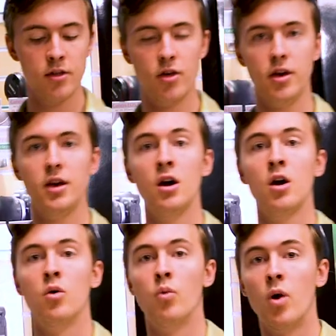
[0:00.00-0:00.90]
The
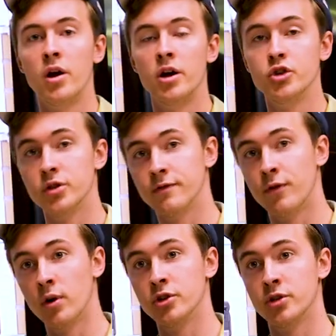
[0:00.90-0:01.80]
100 to
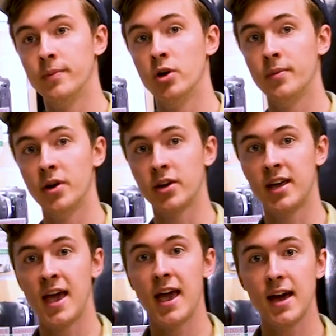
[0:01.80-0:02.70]
400 millimeter
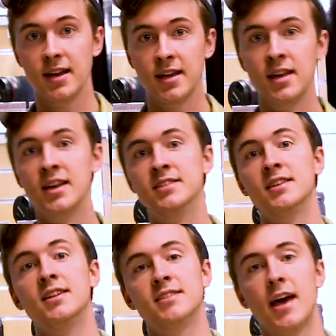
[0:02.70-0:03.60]
Canon is
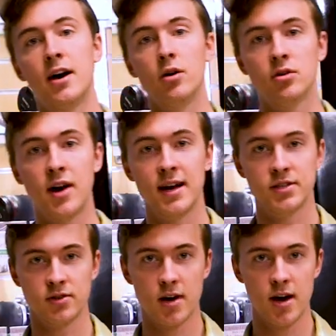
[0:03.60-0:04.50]
in its L
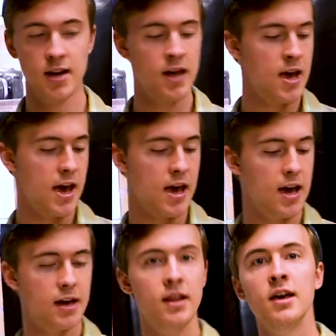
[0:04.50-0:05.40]
glass line,
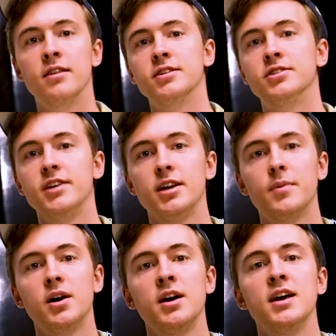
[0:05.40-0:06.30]
and the
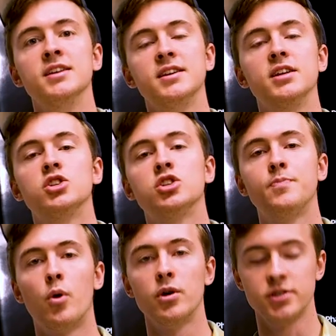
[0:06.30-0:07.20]
Sigma is in its
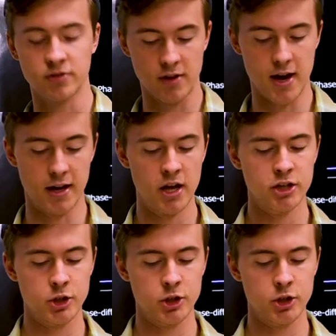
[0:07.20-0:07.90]
sports line.